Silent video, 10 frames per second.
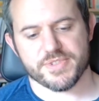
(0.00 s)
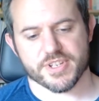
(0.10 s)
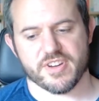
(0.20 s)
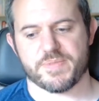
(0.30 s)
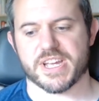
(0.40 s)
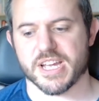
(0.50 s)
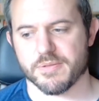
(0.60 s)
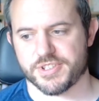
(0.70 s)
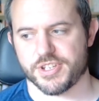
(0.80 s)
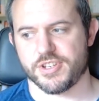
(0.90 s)
of being
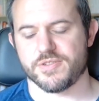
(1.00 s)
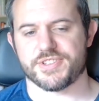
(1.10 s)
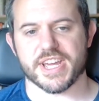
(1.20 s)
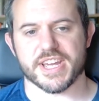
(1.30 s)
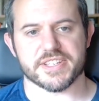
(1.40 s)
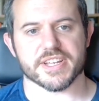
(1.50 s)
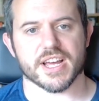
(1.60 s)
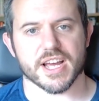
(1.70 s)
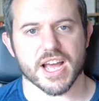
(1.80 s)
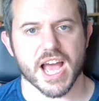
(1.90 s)
able to use
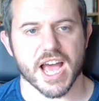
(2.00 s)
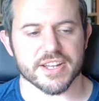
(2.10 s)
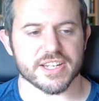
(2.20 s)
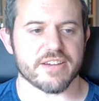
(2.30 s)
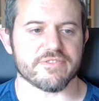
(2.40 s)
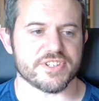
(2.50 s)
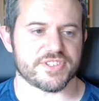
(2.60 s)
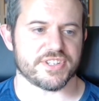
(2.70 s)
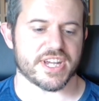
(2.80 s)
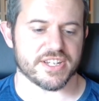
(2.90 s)
data and leverage
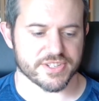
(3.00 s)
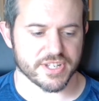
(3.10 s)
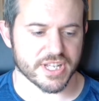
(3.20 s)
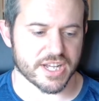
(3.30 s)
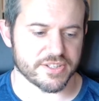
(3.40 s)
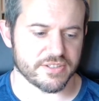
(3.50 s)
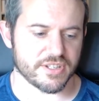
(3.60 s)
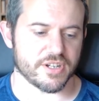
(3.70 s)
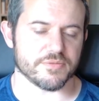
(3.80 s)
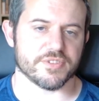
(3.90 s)
the data,
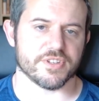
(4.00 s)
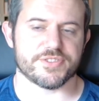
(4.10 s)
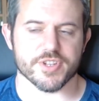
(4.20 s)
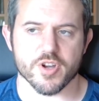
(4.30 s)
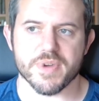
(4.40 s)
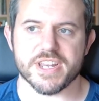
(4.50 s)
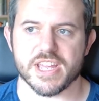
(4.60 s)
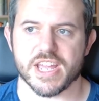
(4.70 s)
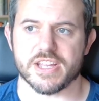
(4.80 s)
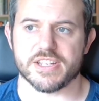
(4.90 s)
so many
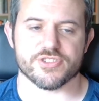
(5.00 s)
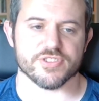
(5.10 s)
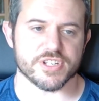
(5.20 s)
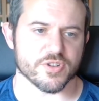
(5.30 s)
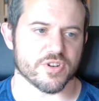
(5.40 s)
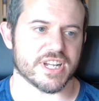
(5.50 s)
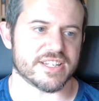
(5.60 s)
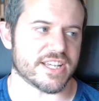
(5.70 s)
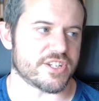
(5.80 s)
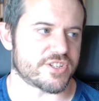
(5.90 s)
industries,
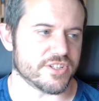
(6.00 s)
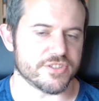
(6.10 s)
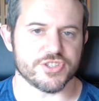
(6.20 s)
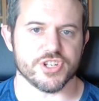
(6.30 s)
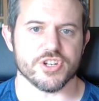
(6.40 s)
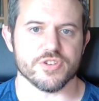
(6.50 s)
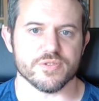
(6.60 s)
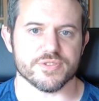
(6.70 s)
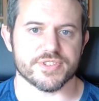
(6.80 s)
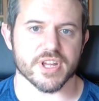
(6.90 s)
organizations
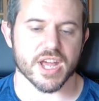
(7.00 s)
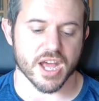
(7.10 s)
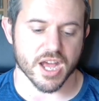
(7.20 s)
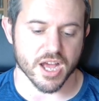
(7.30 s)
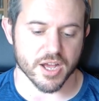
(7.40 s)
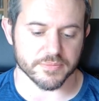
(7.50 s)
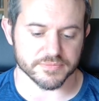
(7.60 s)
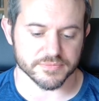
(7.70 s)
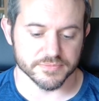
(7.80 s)
use AI,